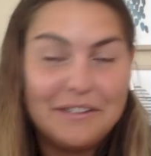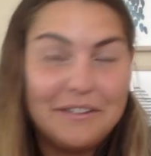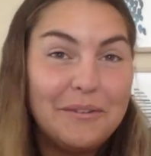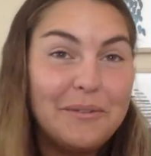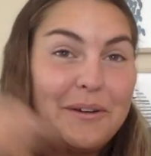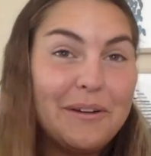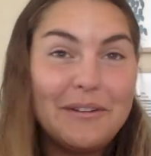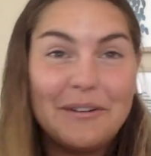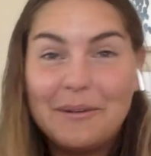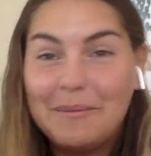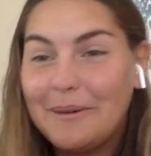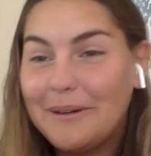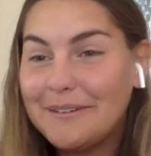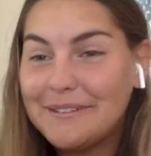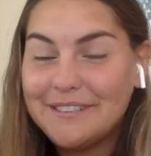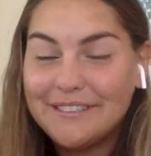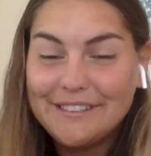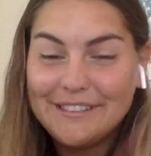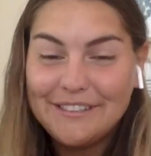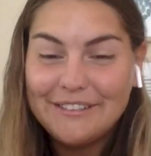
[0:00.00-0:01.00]
or you want to
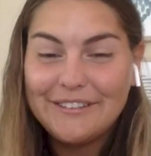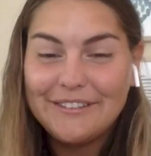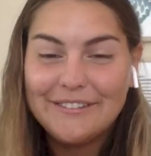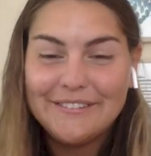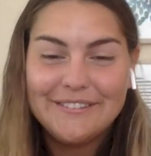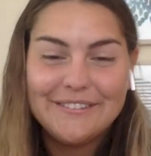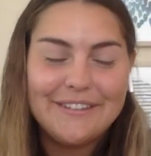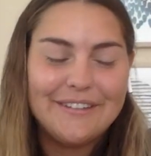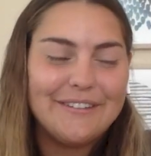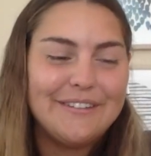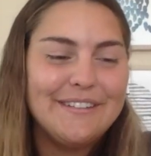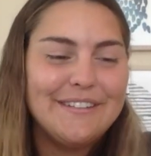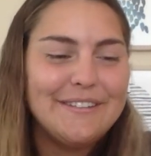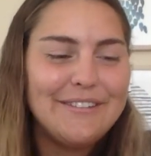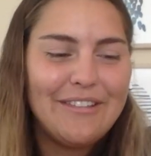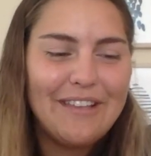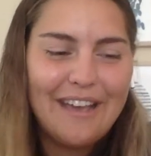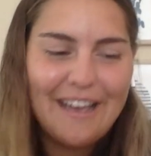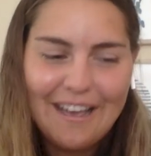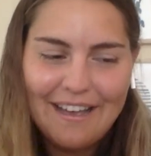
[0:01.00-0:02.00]
repost it too, go and
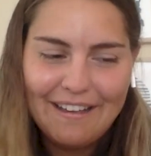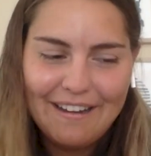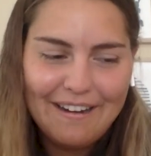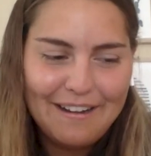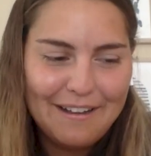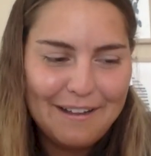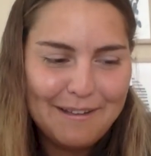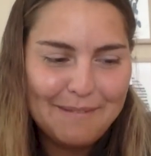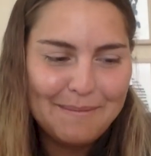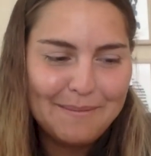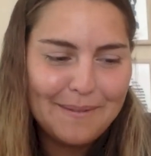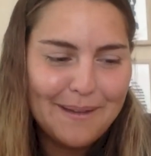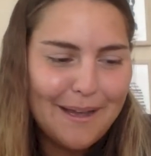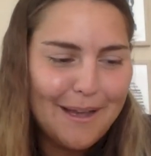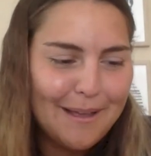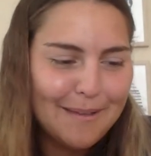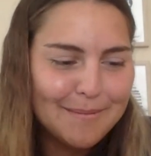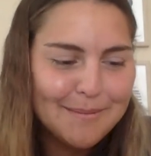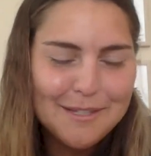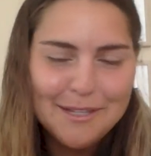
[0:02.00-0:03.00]
do that. Um,
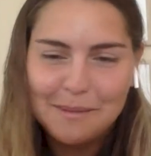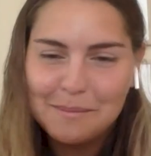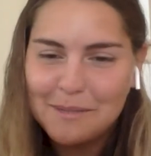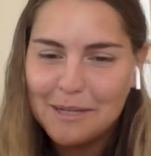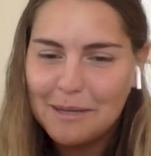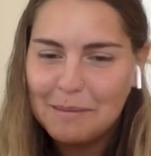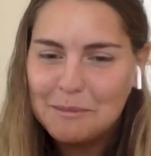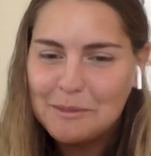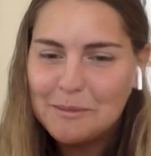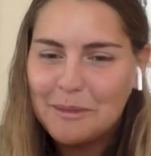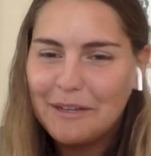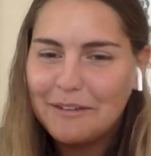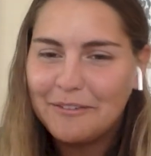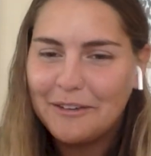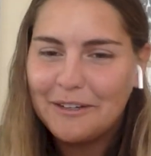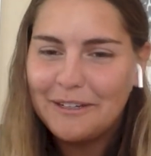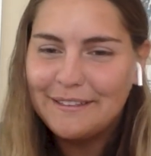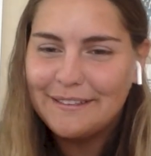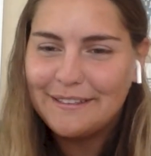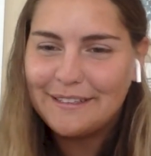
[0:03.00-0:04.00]
I sometimes make
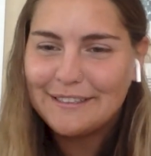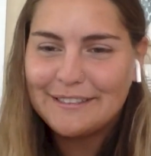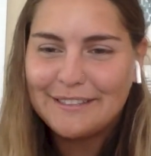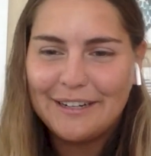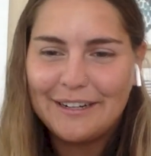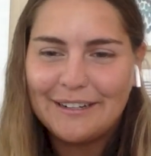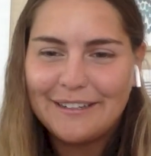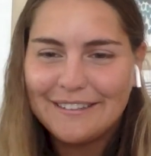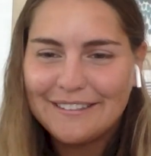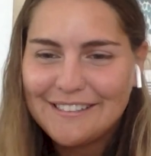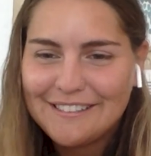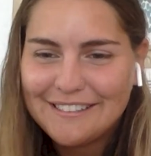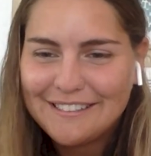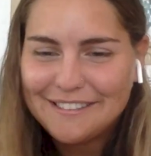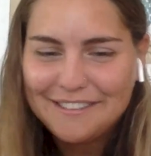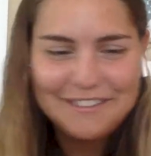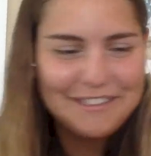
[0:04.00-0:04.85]
funny TikToks